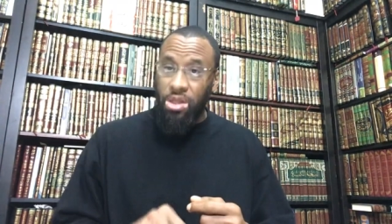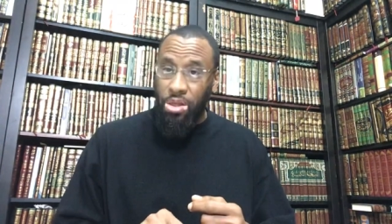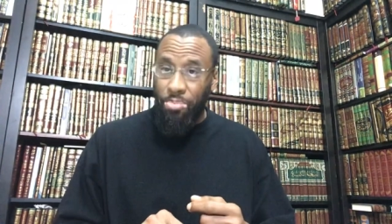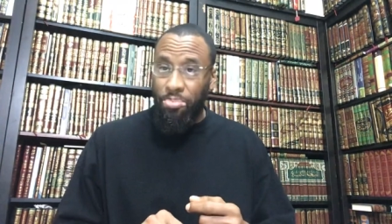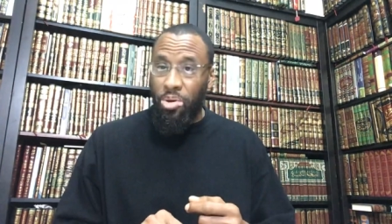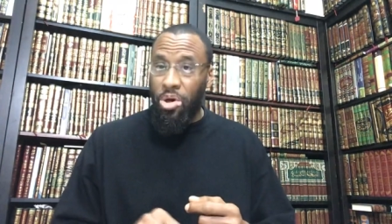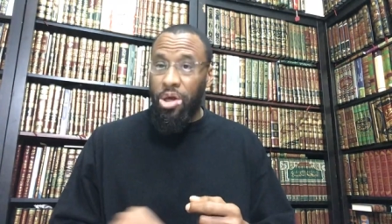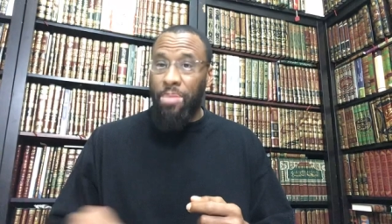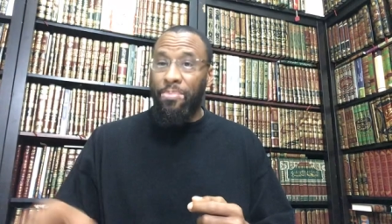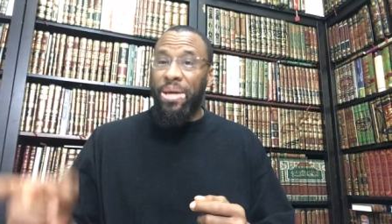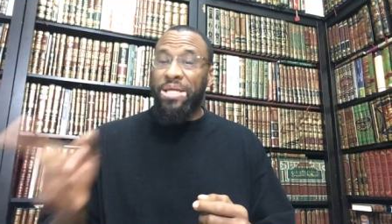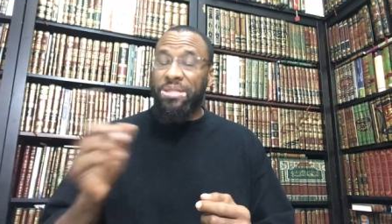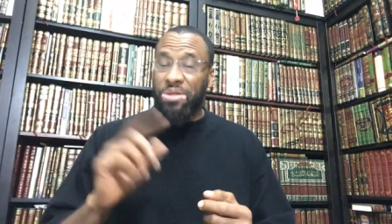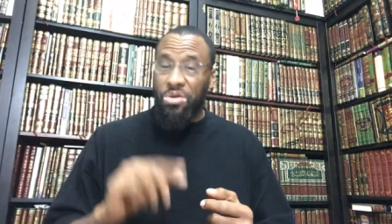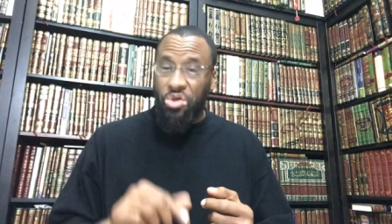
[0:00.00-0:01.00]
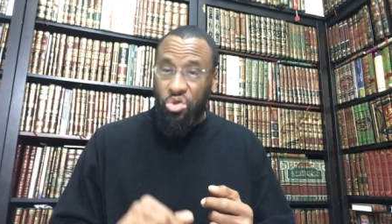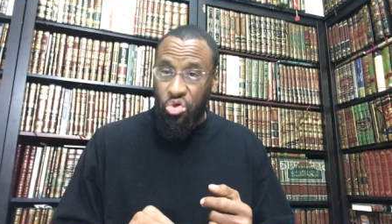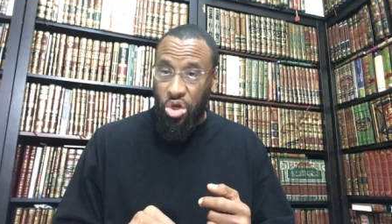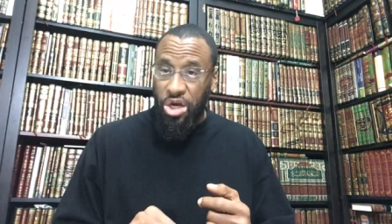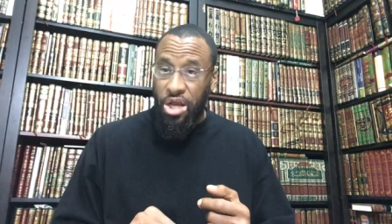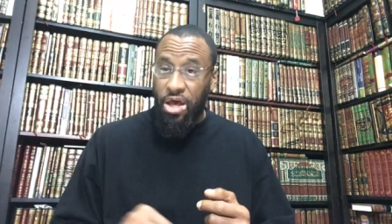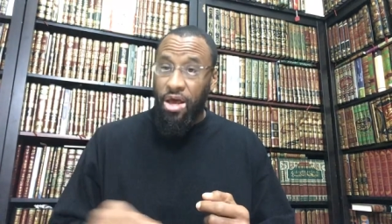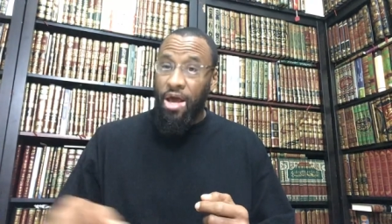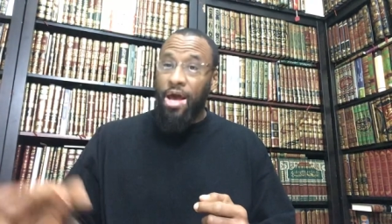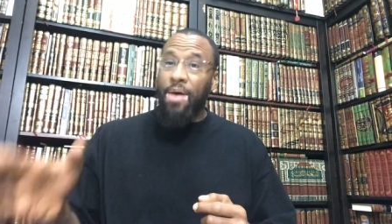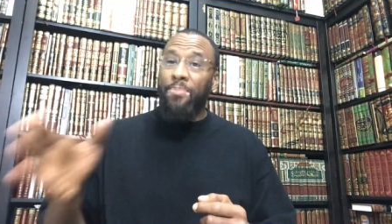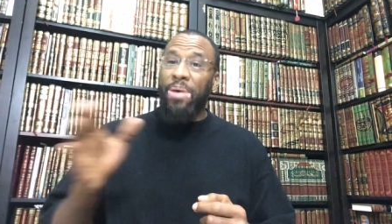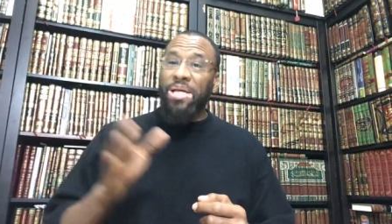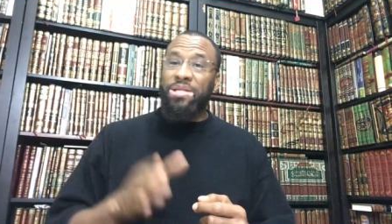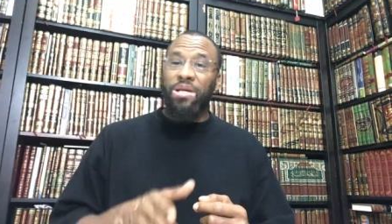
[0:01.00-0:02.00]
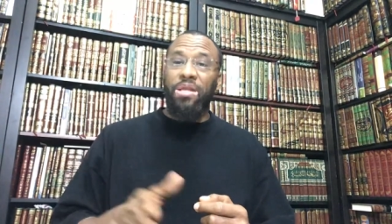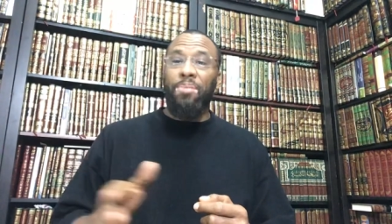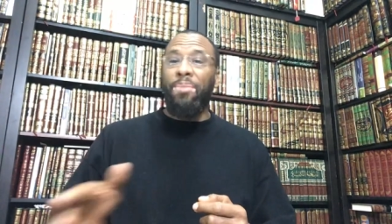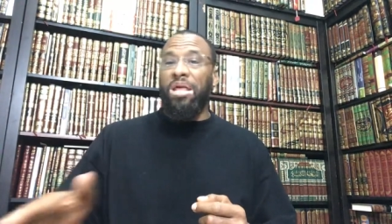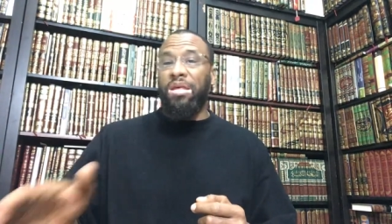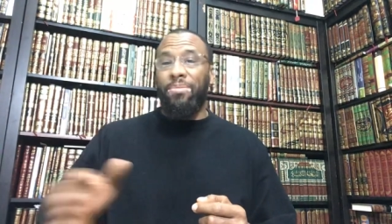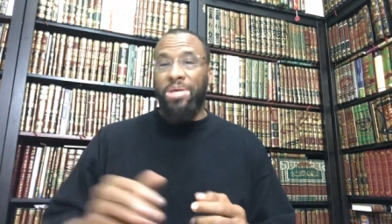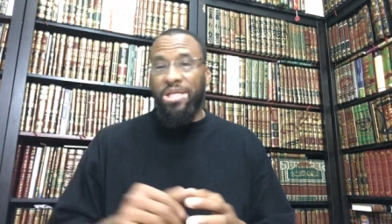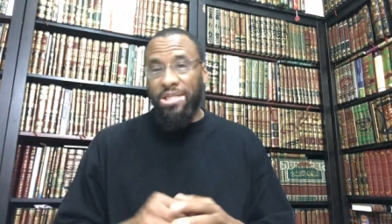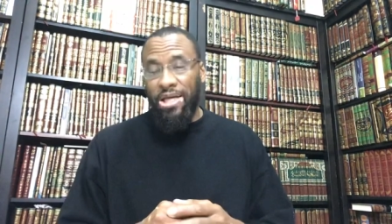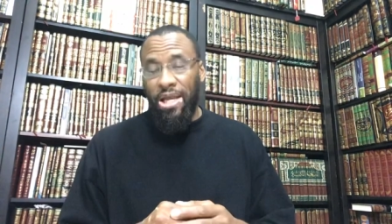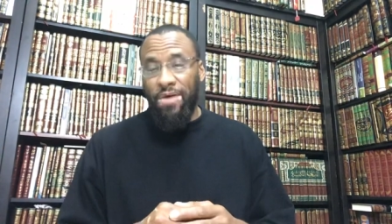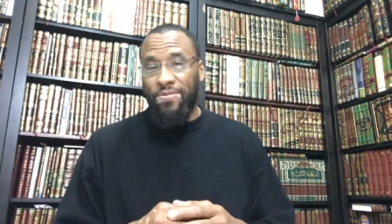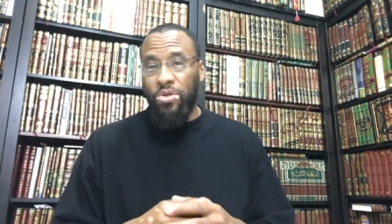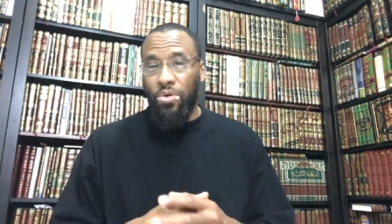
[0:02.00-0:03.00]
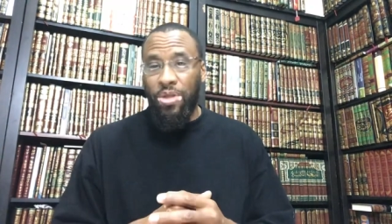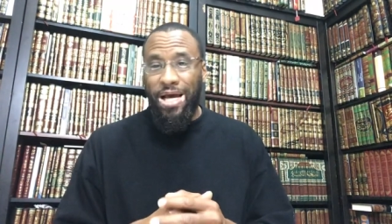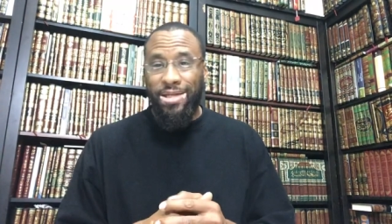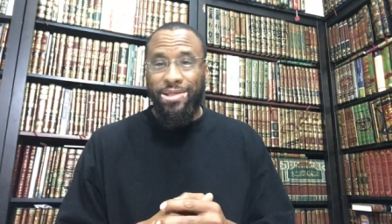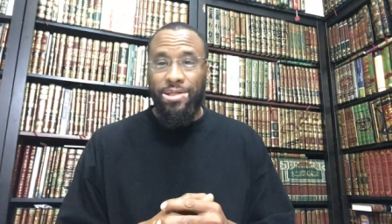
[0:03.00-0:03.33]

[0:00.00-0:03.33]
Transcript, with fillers: based on the book and based on the sunnah and based on the madhab of the salaf.